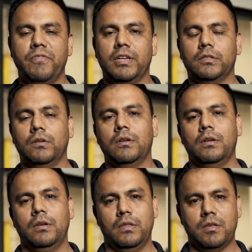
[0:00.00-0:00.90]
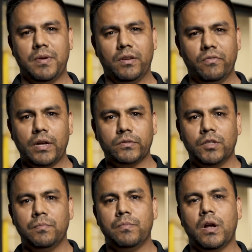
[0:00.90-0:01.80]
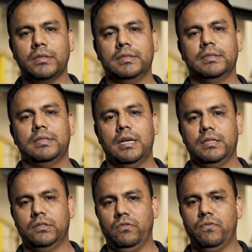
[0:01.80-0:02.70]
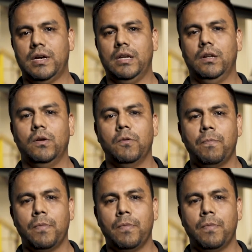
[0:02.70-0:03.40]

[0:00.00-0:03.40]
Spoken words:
vessel, the manufacturing process has to follow